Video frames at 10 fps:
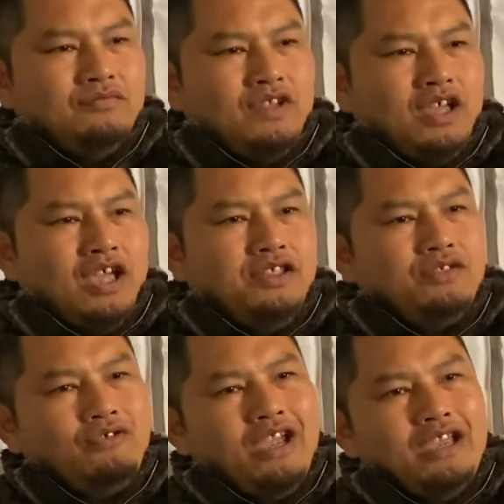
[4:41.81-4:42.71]
8th
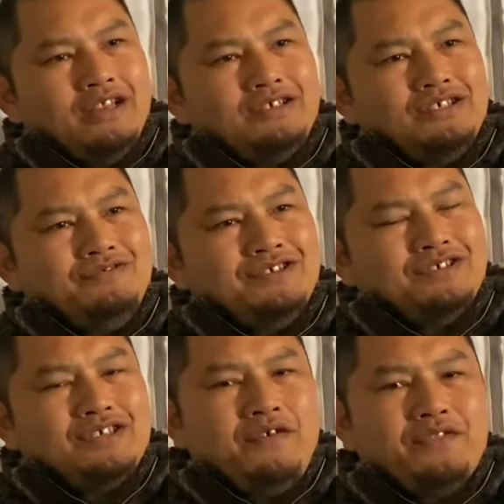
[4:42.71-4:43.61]
grade, and she was in
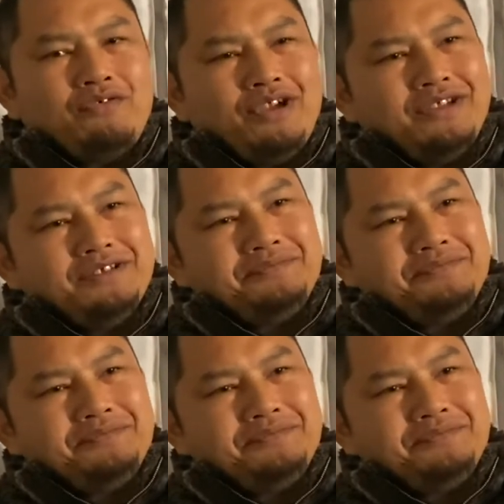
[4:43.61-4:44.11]
7th grade.